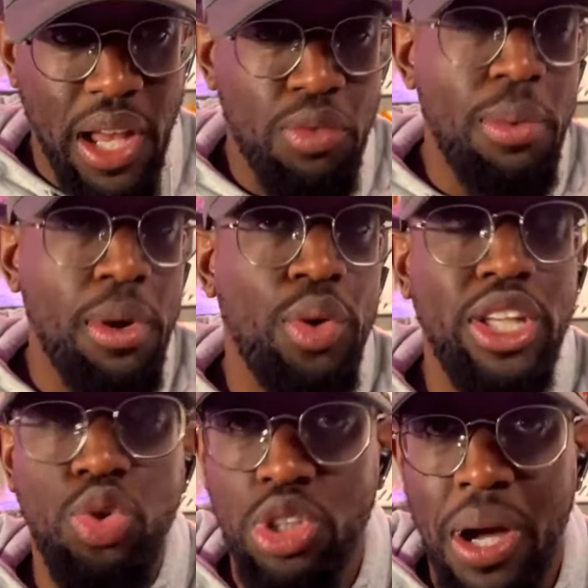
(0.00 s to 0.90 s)
Now, Robert
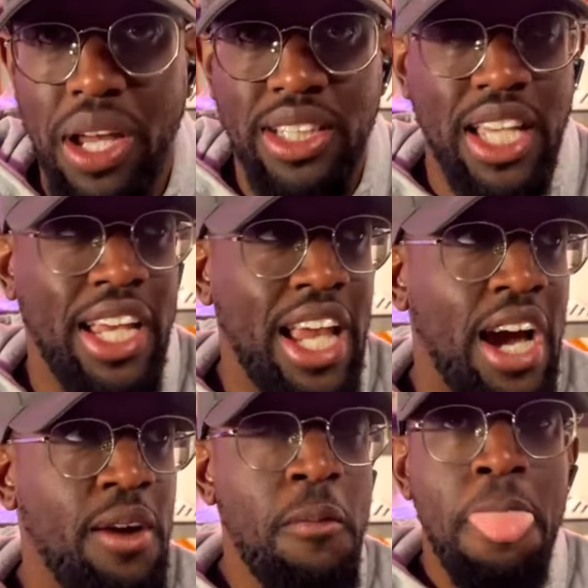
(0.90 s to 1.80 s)
Greene talks about this, saying
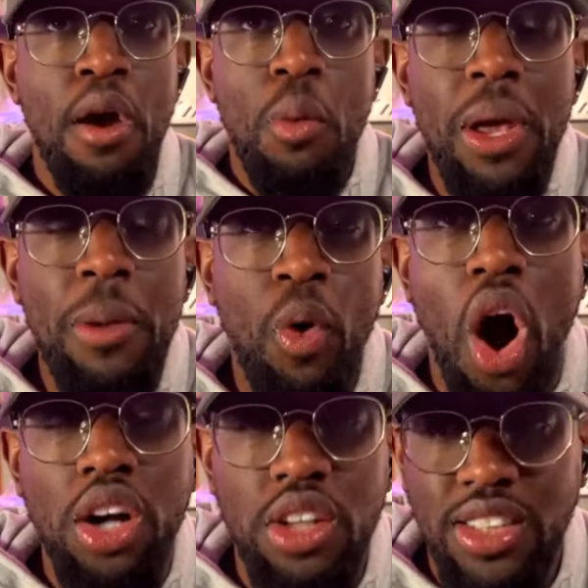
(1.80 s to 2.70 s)
that people
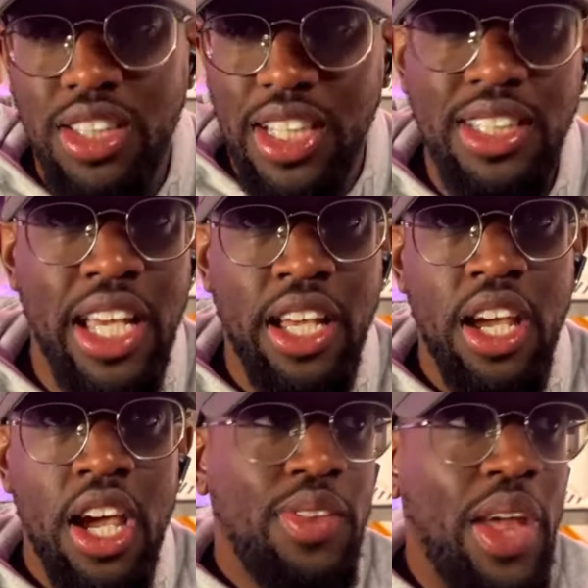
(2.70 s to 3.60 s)
are narcissistic.
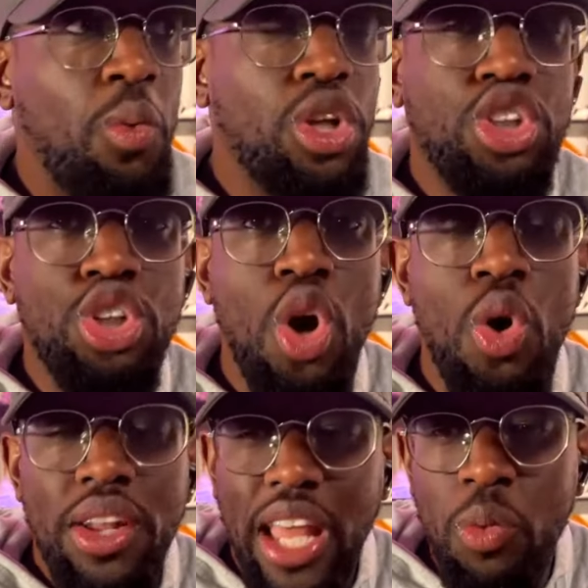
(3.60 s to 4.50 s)
They want to
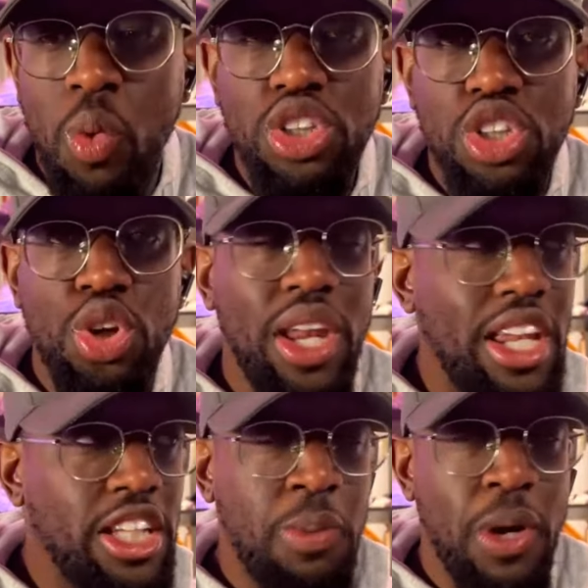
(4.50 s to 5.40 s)
know, they want to know that
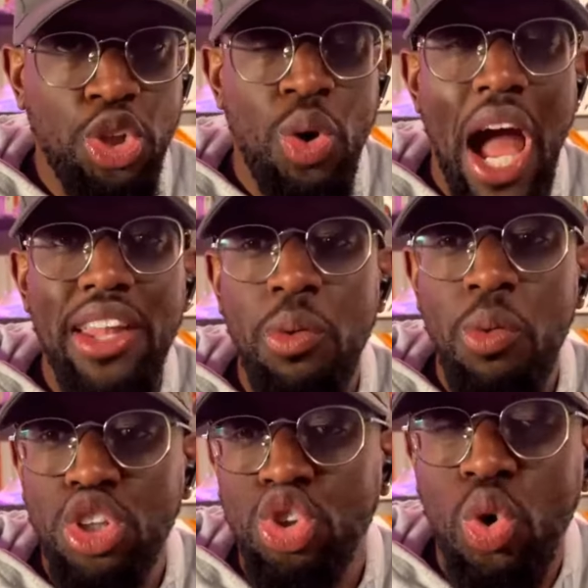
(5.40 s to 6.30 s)
they're special and they
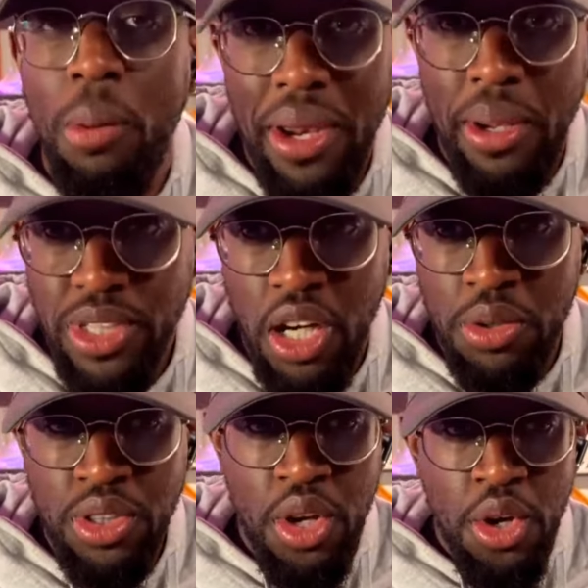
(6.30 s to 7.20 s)
want to talk about
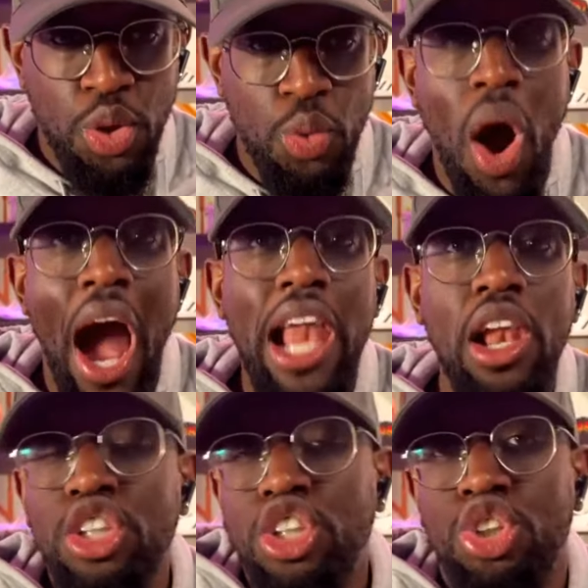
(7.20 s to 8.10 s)
themselves. So what I
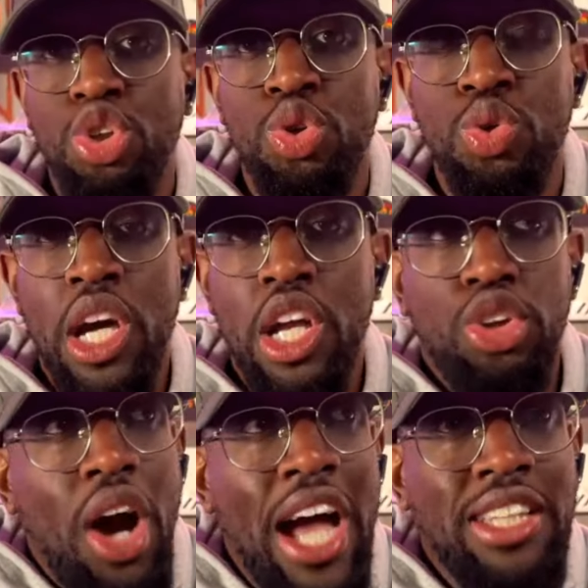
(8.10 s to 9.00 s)
learned to do,
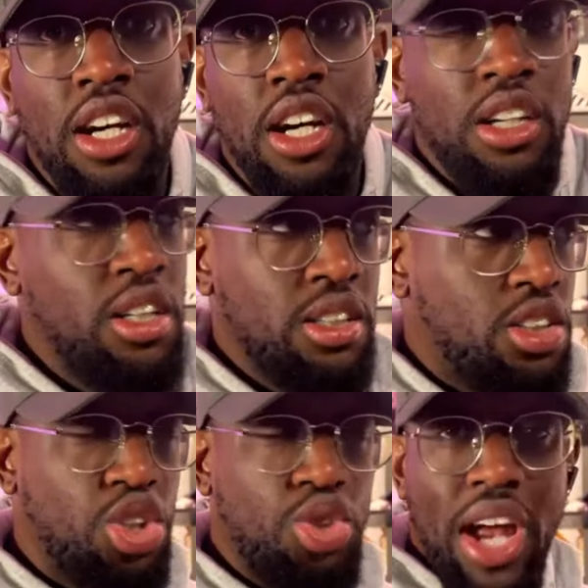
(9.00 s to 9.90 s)
not as a
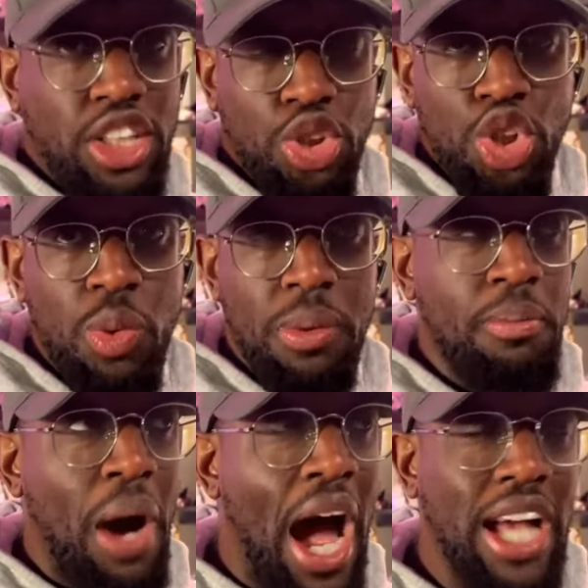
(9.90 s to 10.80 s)
to try and seduce
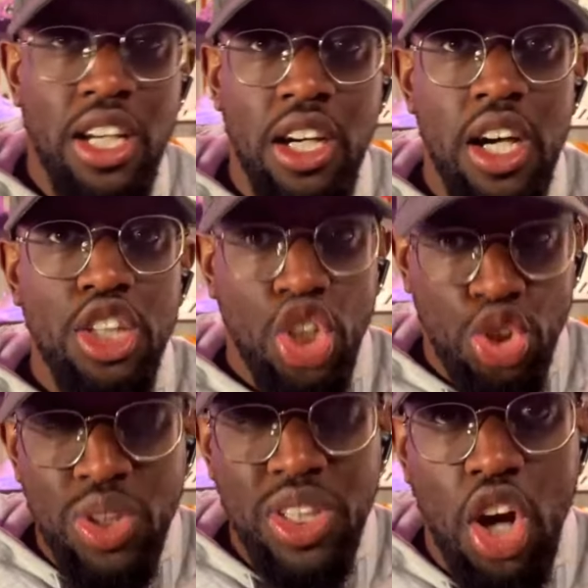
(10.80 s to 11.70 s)
women, but as a
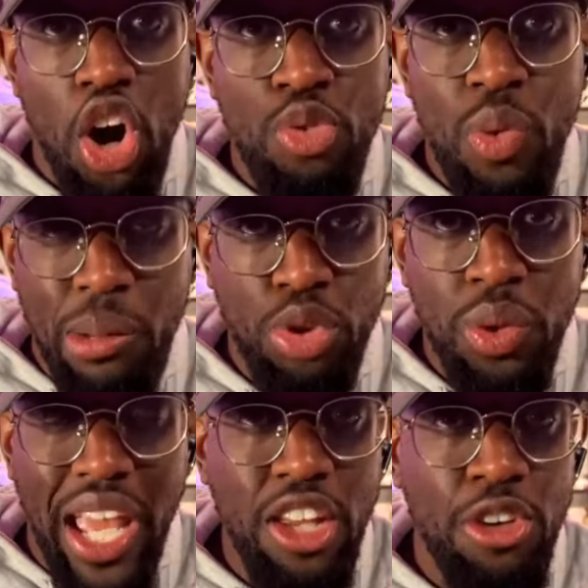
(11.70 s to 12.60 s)
seducing of when I'm
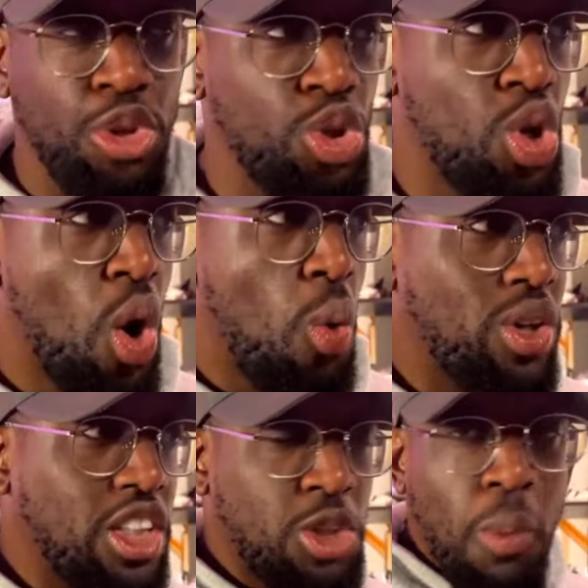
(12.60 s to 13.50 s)
doing interviews,
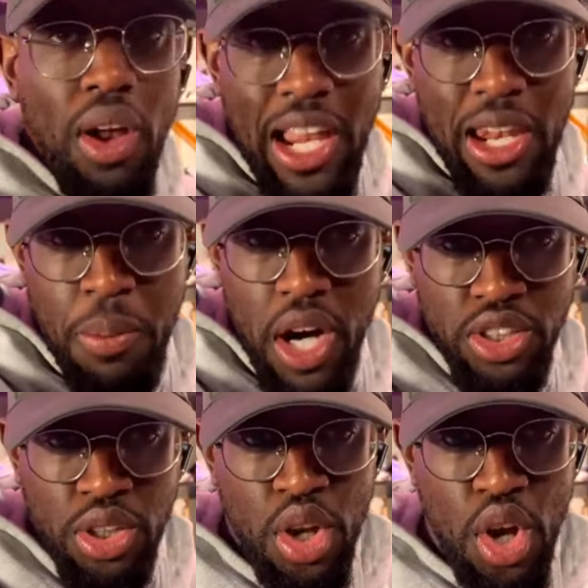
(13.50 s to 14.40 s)
was to spotlight the
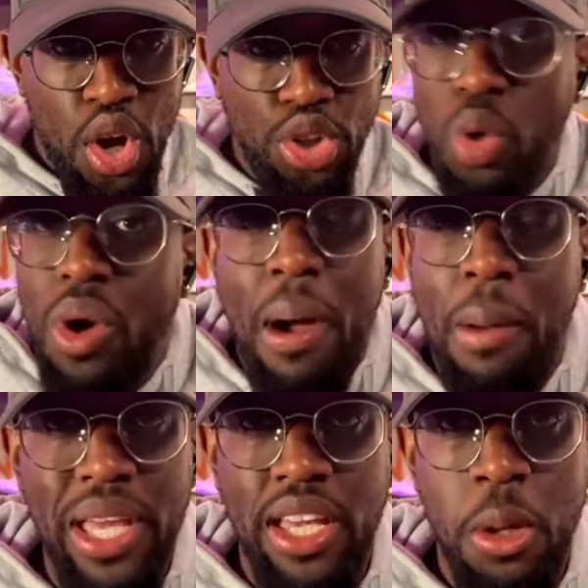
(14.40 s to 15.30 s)
person. Don't worry
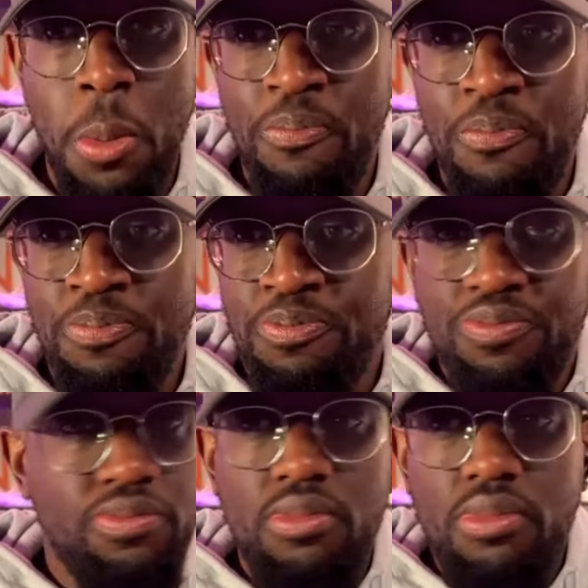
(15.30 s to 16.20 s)
about me.
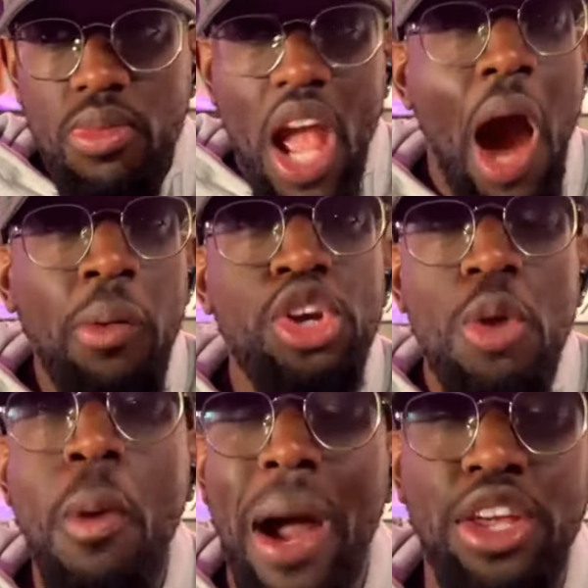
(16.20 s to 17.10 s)
I want to
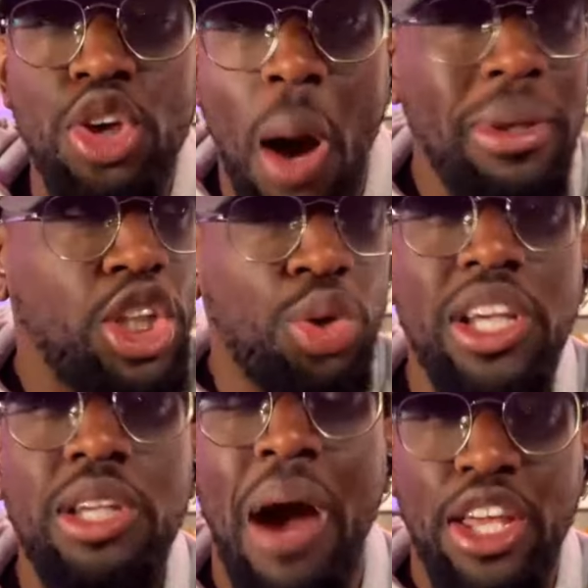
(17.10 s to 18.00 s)
know more about you. I'm
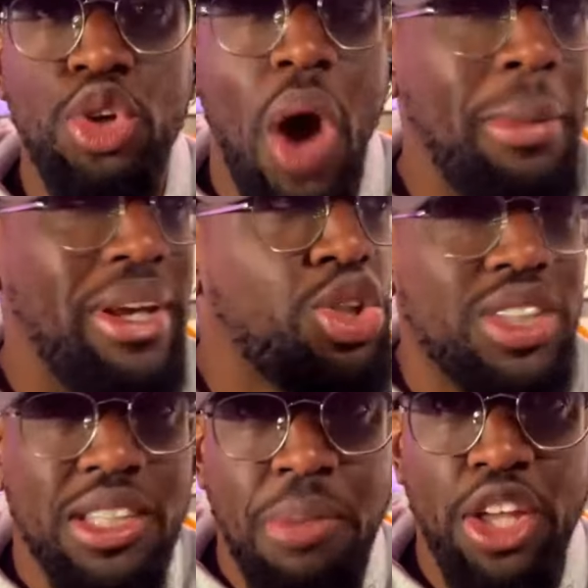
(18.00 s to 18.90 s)
intrigued by you. I'm
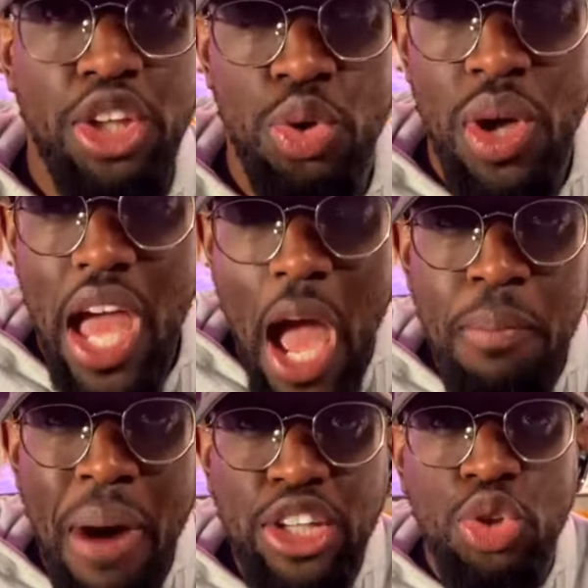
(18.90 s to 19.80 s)
interested by you.
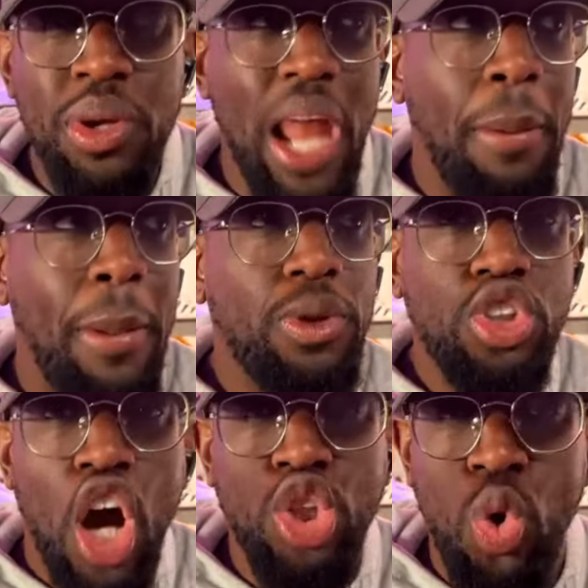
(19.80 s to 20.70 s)
And by doing that, people
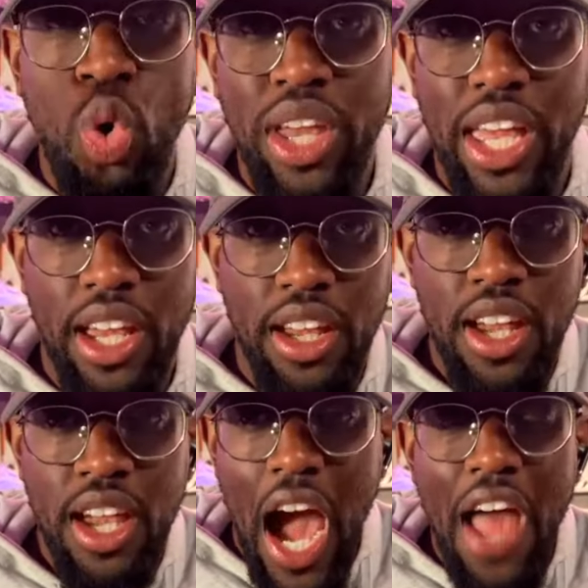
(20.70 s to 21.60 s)
started talking.
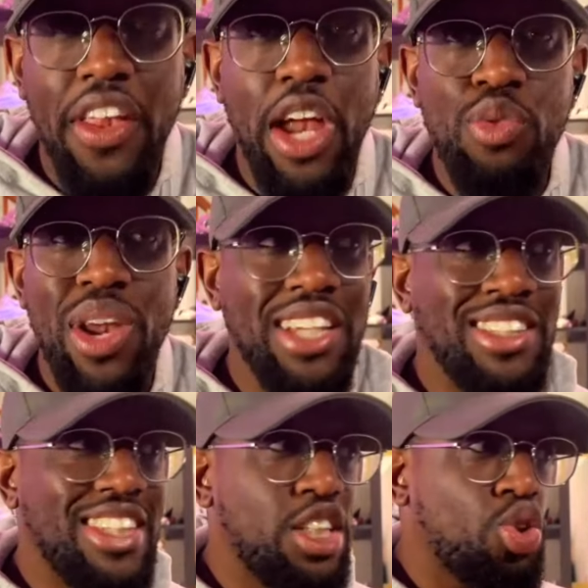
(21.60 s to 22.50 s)
And then I
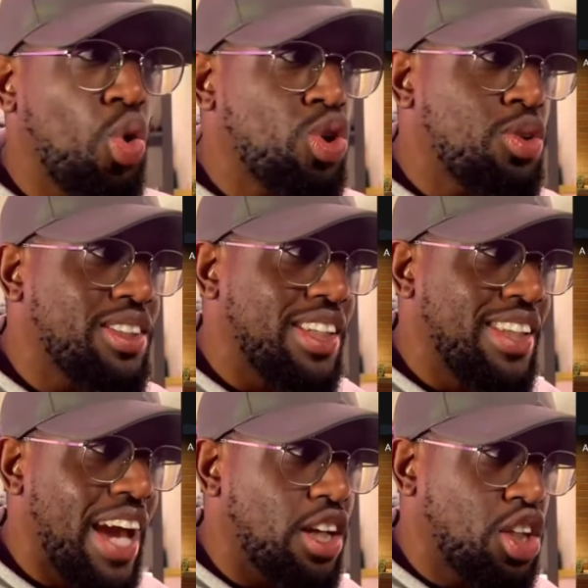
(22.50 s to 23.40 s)
realized this is also a
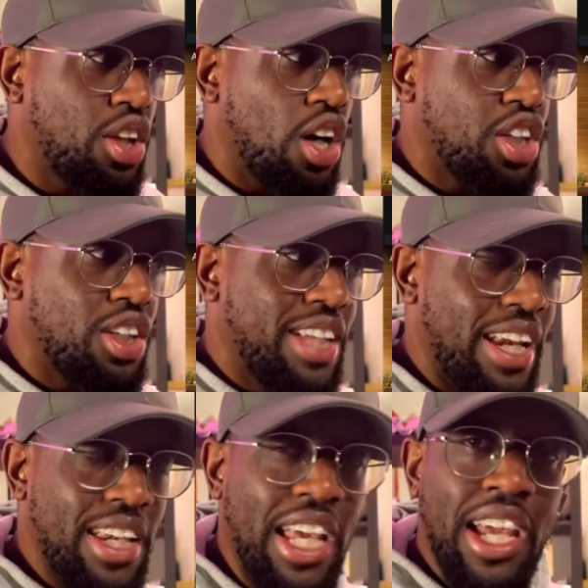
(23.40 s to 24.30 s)
seduction
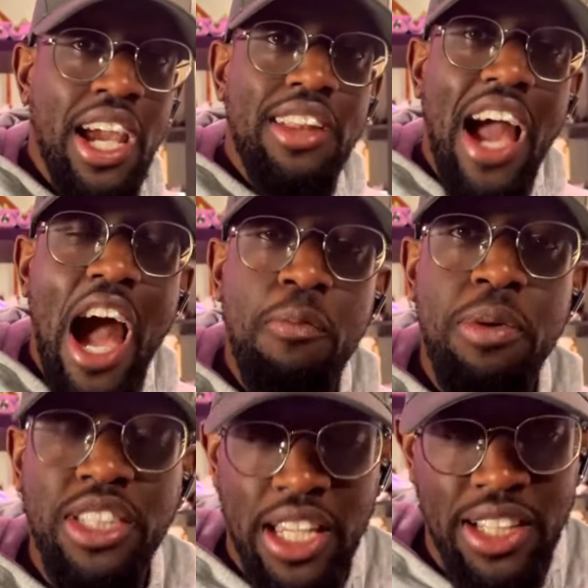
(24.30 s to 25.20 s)
technique that
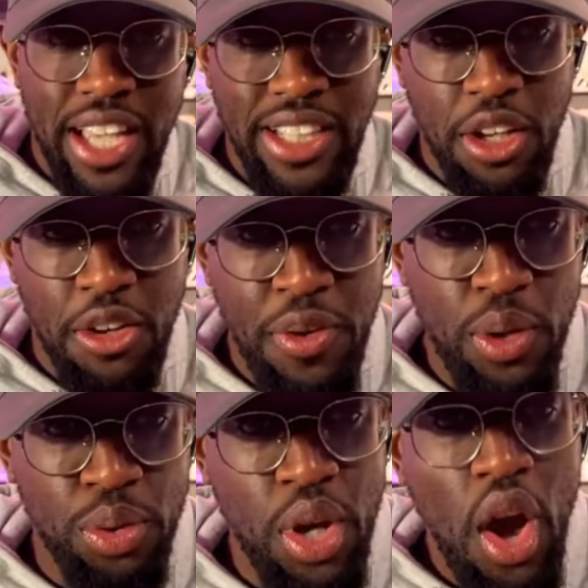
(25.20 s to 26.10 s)
happens in the dating
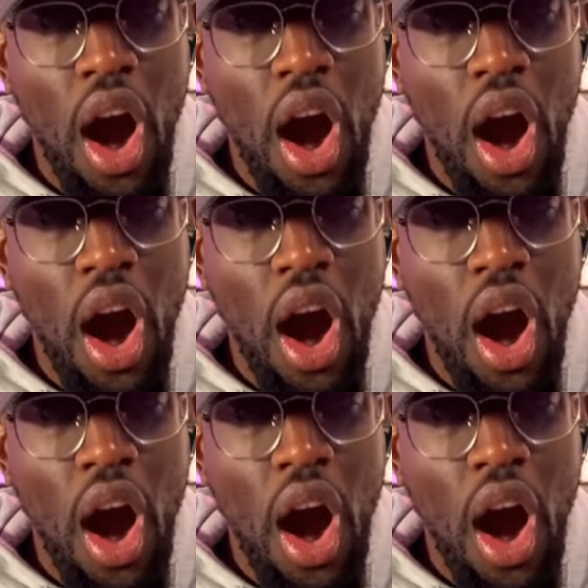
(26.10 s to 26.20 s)
field.